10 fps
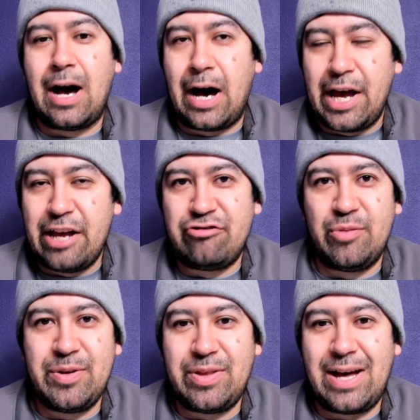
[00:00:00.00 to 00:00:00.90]
I
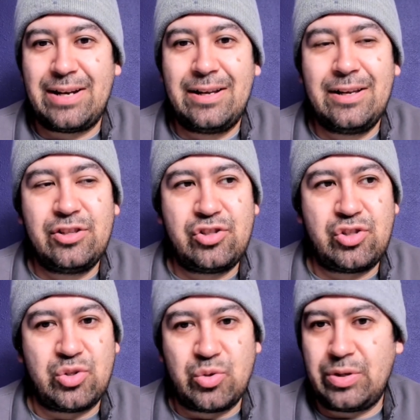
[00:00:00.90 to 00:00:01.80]
attribute that
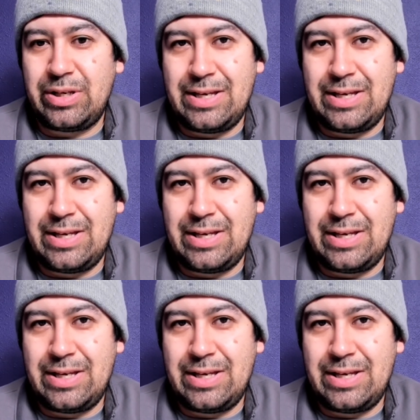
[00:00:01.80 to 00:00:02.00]
to he